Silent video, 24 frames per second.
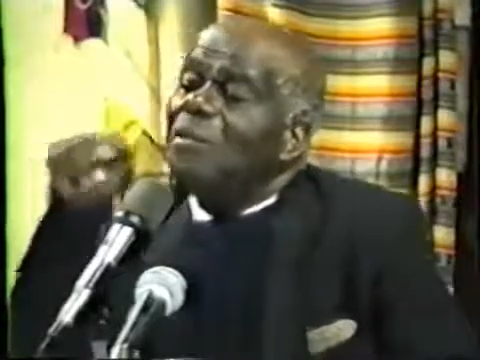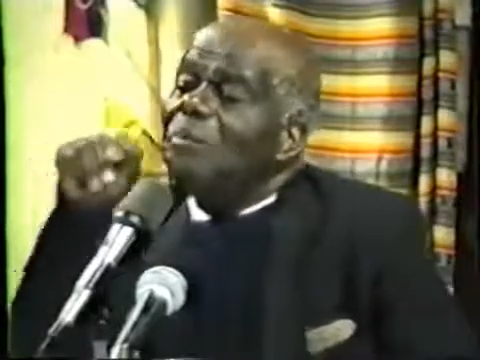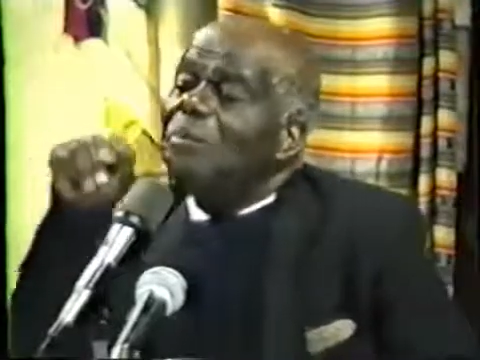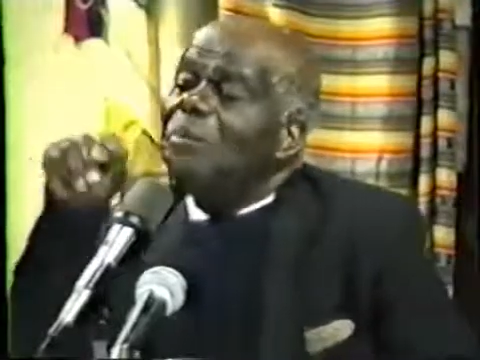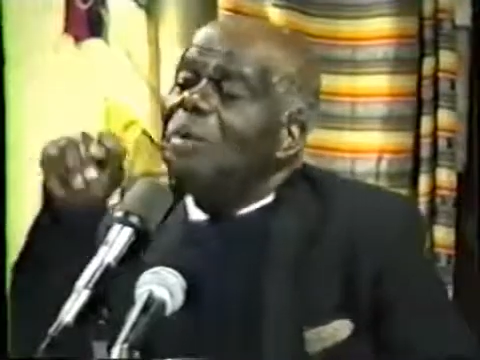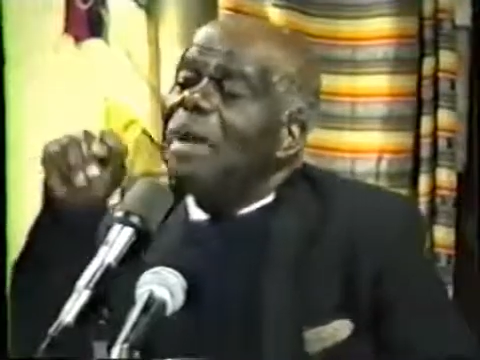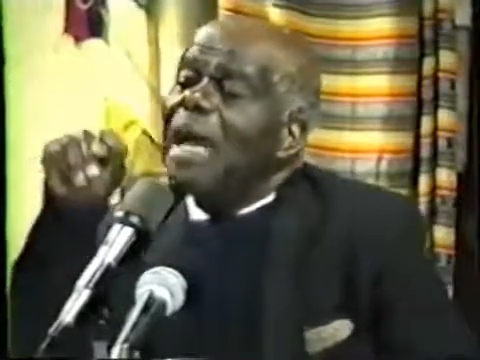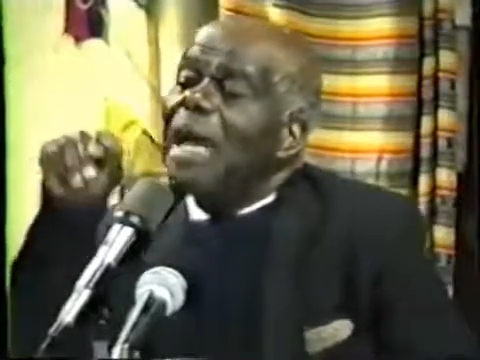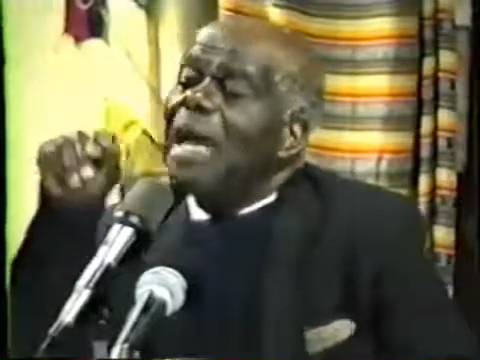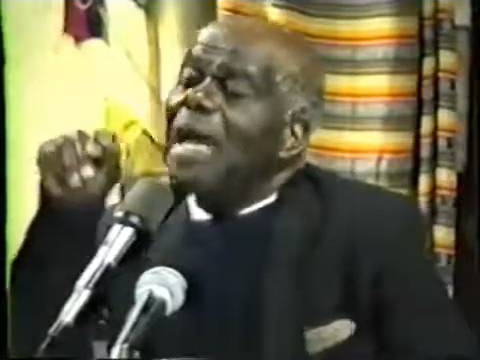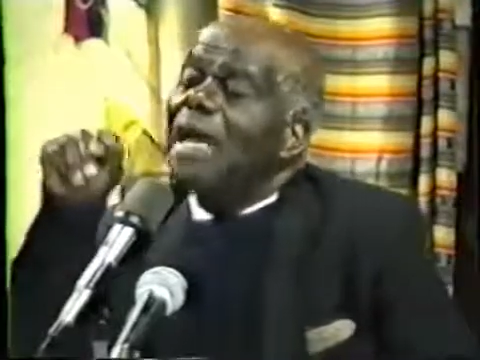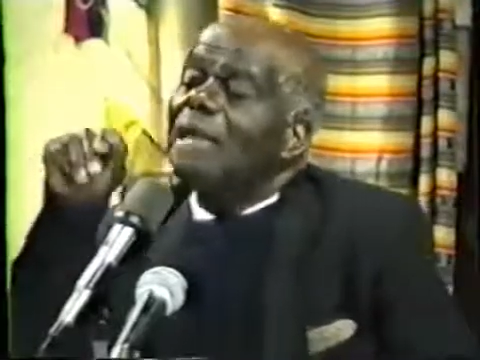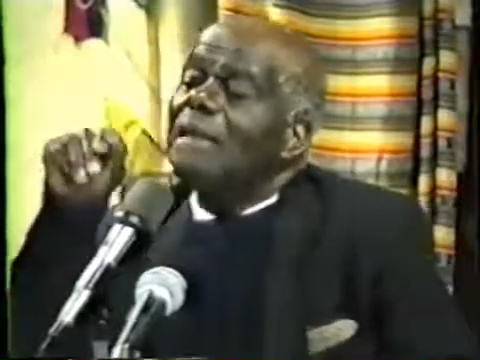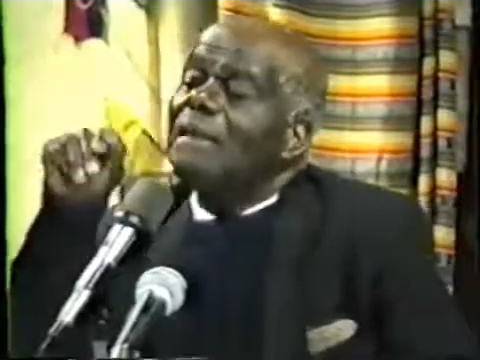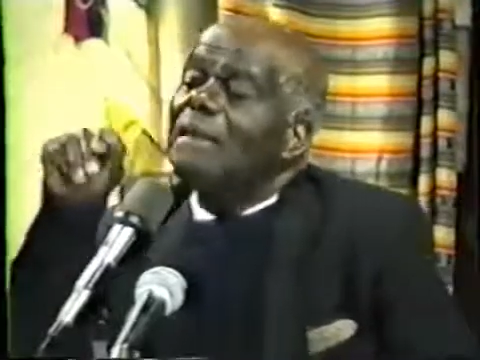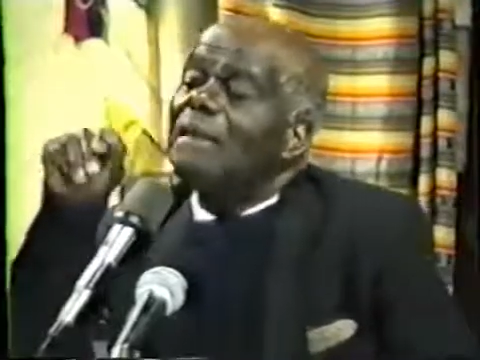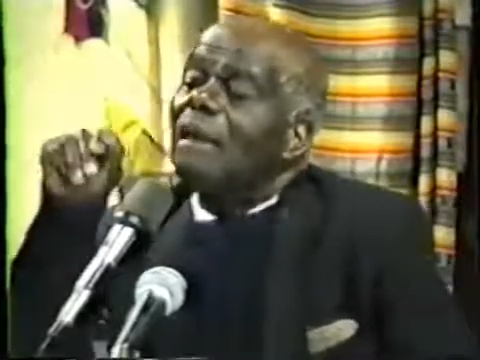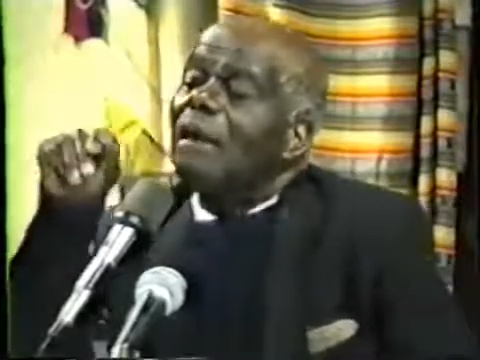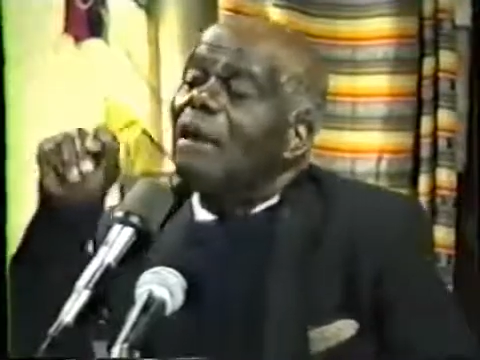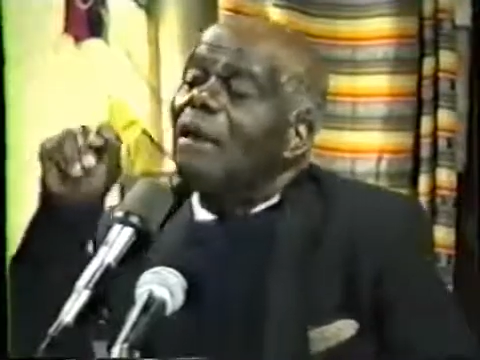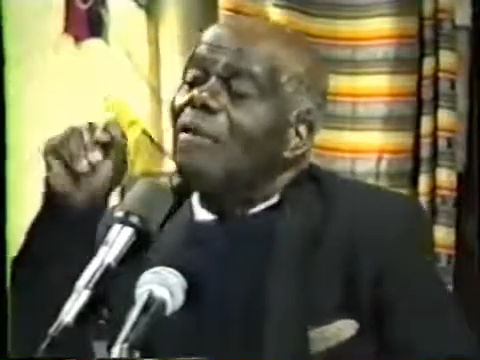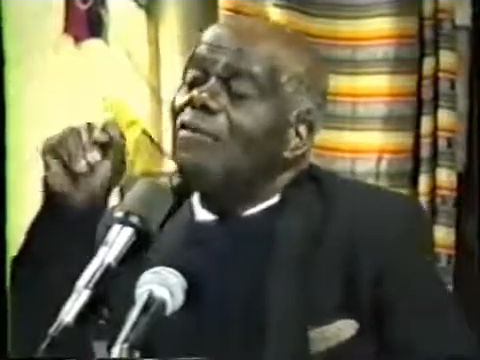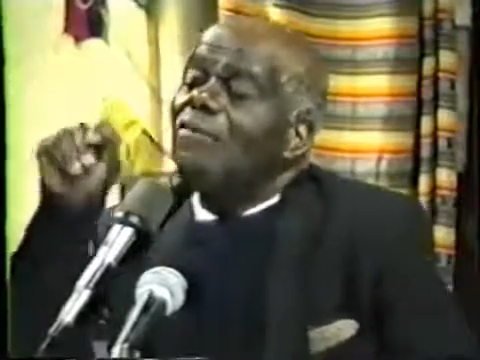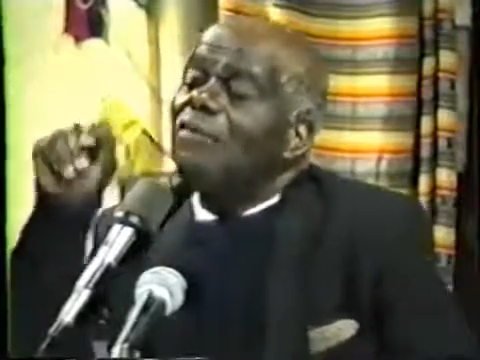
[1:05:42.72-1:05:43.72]
impact
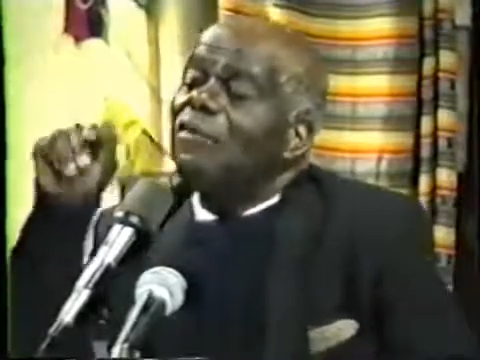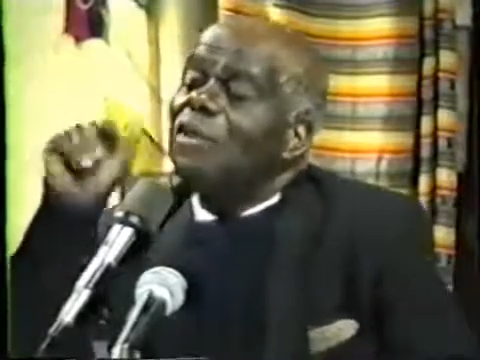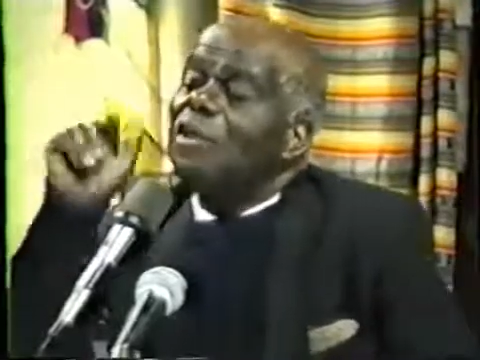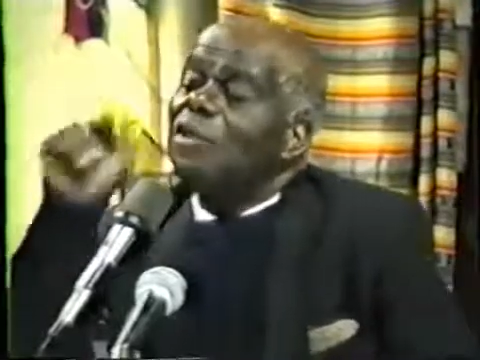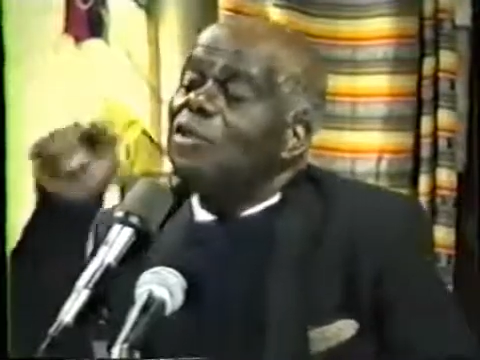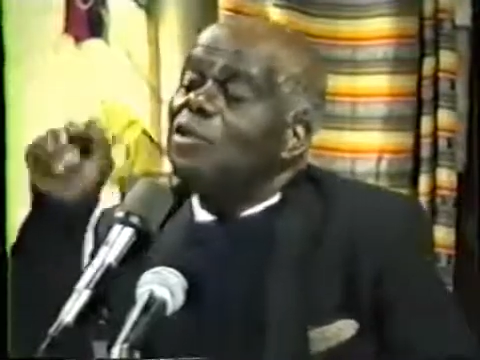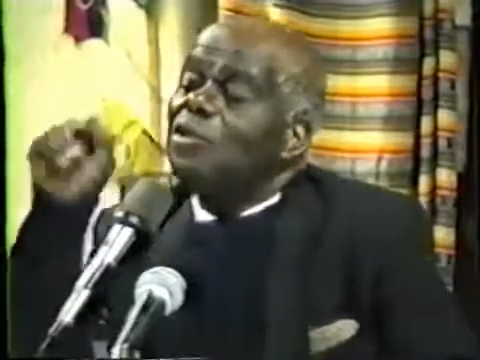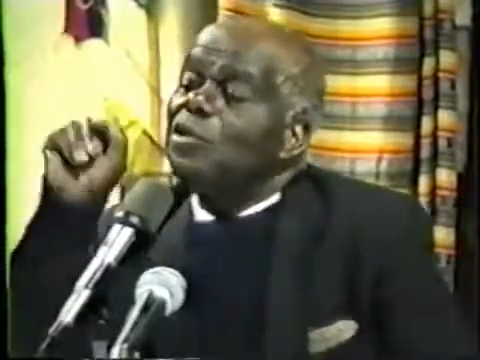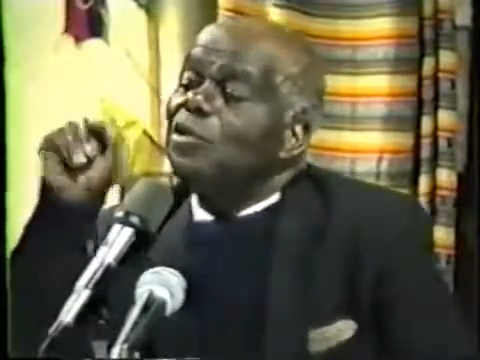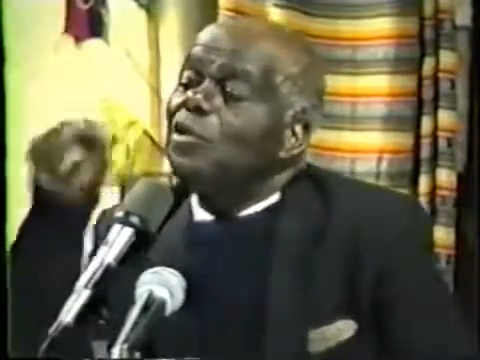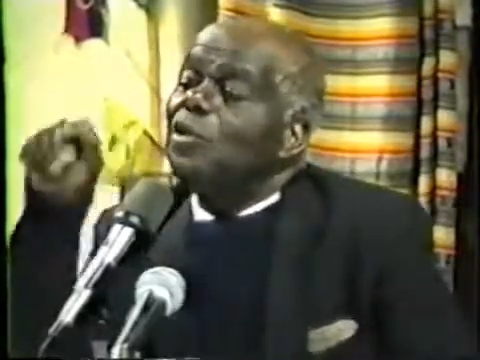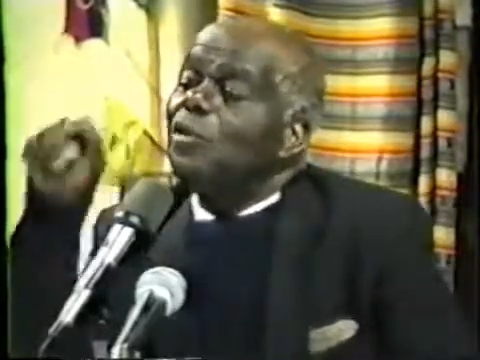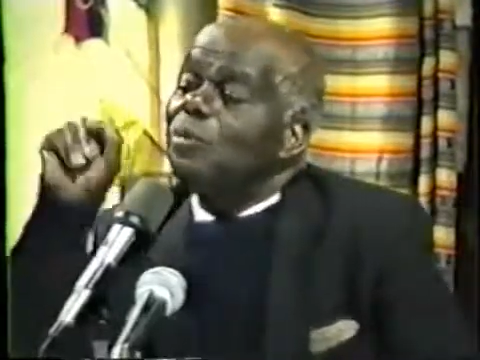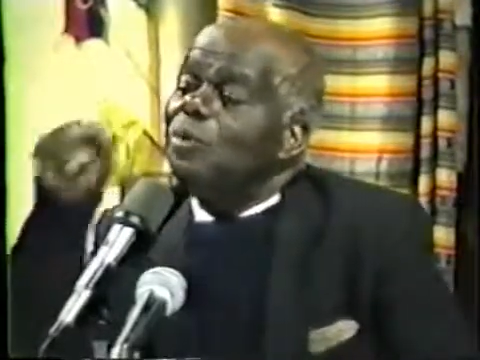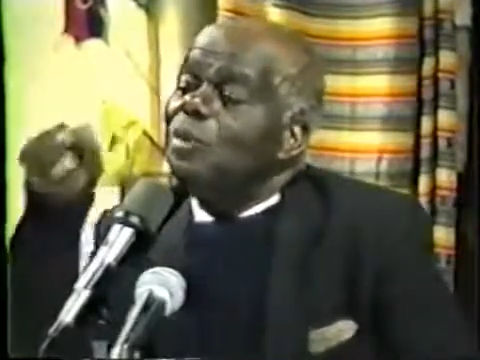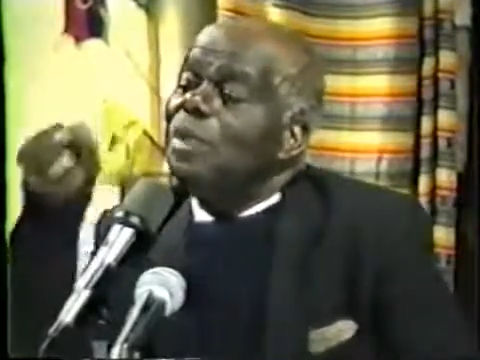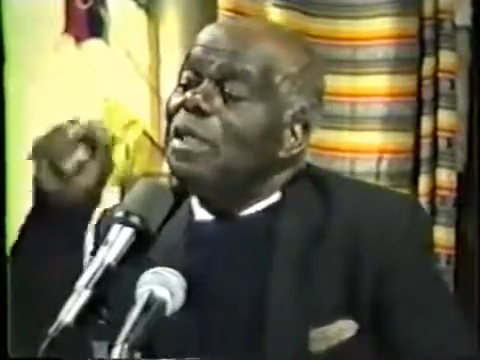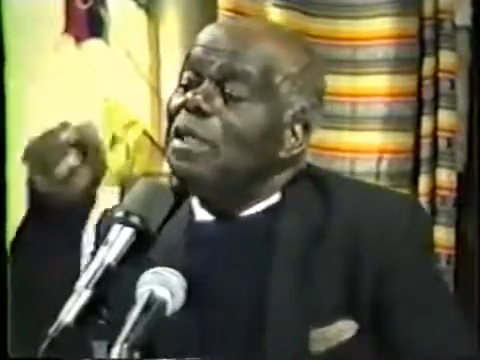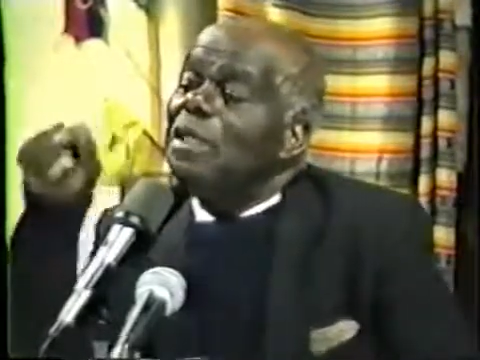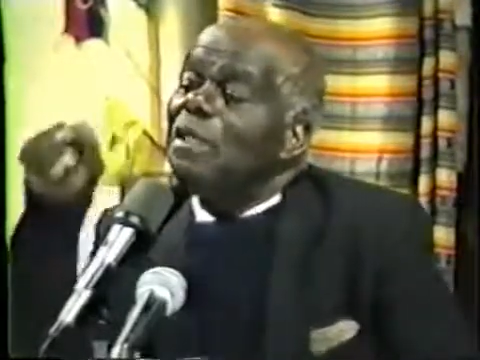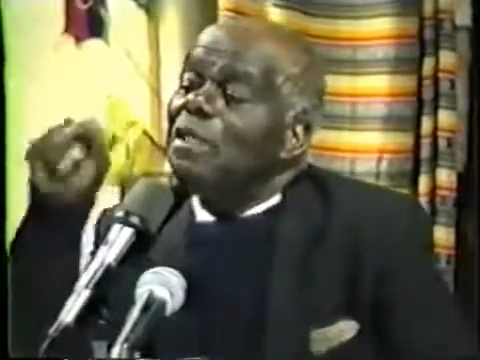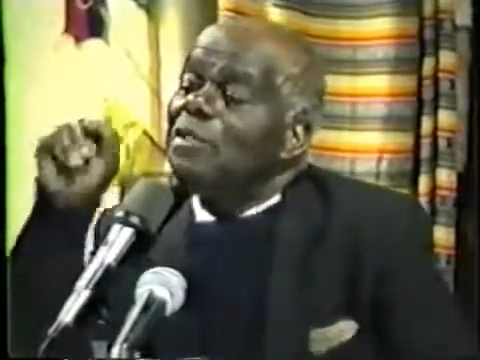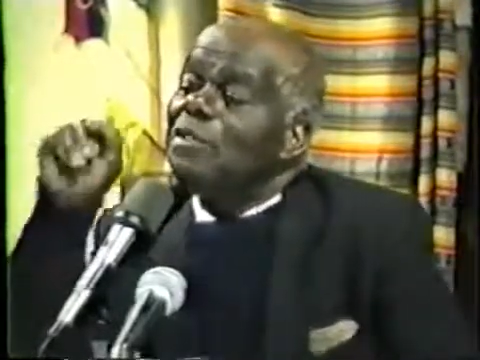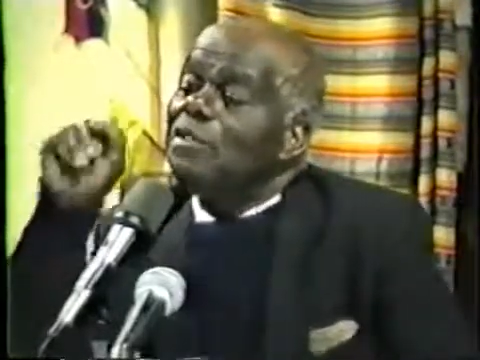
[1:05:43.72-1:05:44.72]
of the
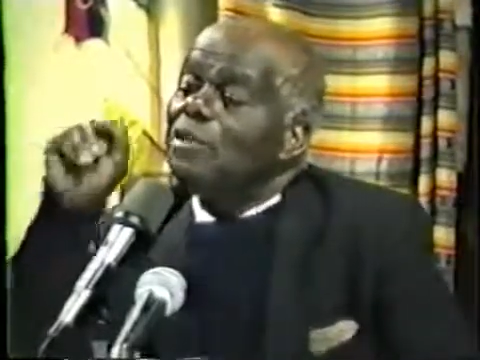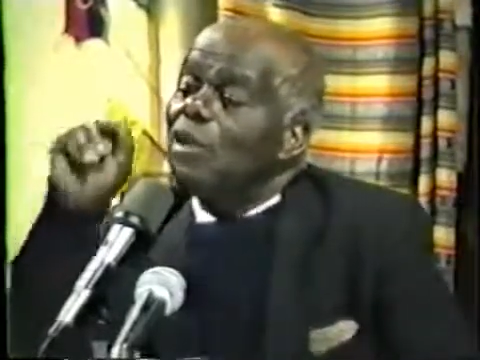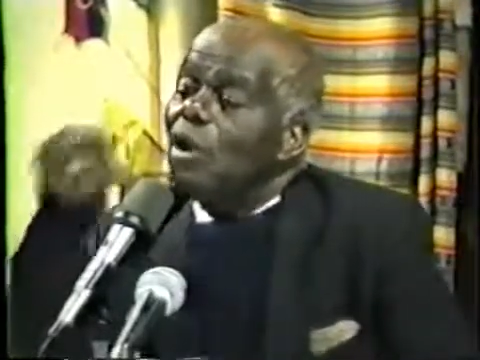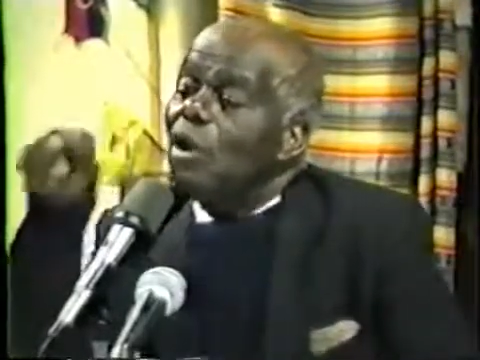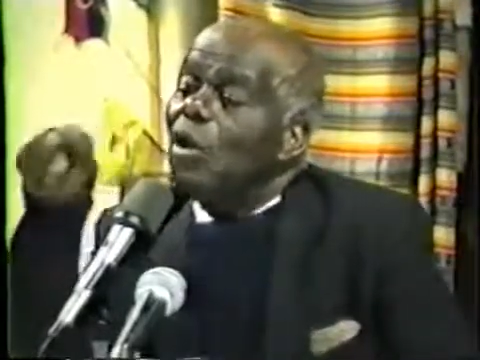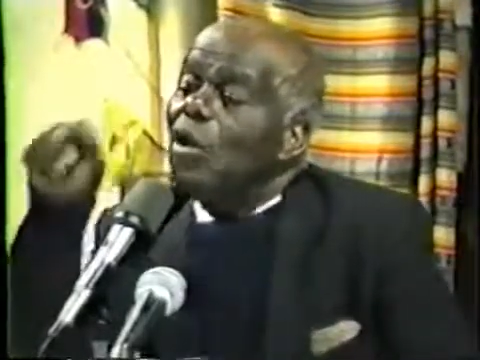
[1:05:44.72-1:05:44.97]
Europeans